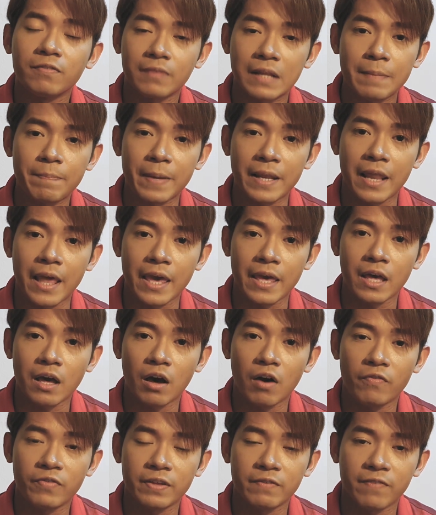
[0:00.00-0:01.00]
lipid layer
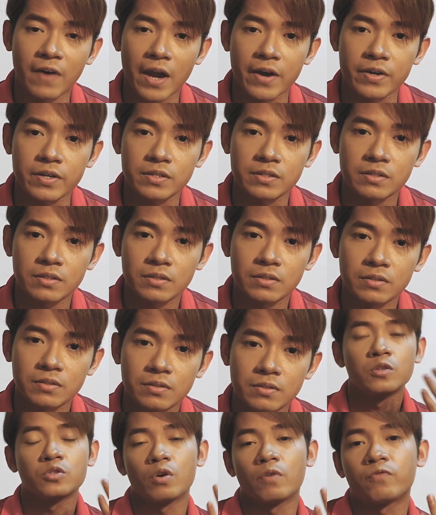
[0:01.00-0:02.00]
of the virus.
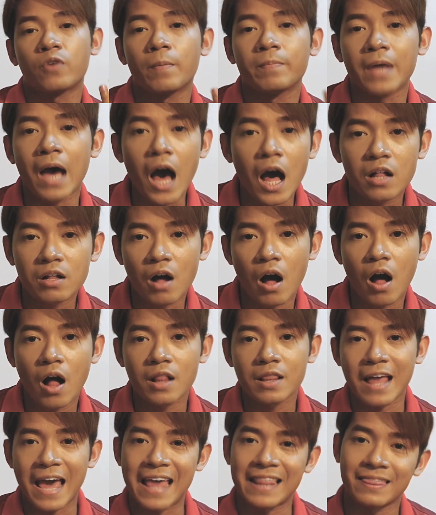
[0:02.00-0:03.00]
So from the
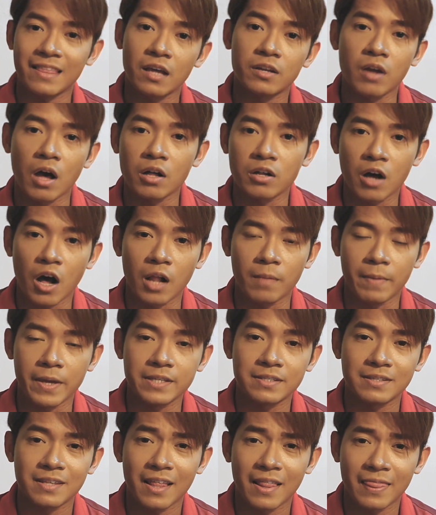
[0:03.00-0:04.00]
alcohol and non-alcohol
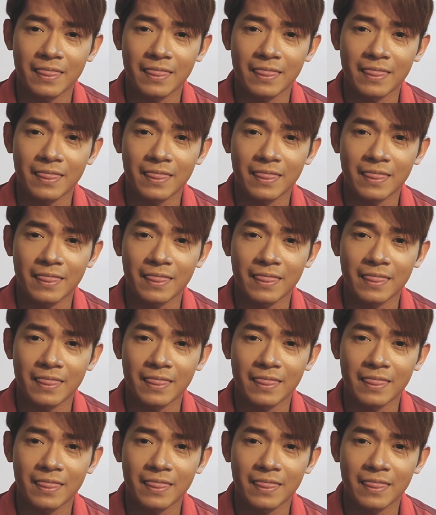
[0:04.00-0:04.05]
base,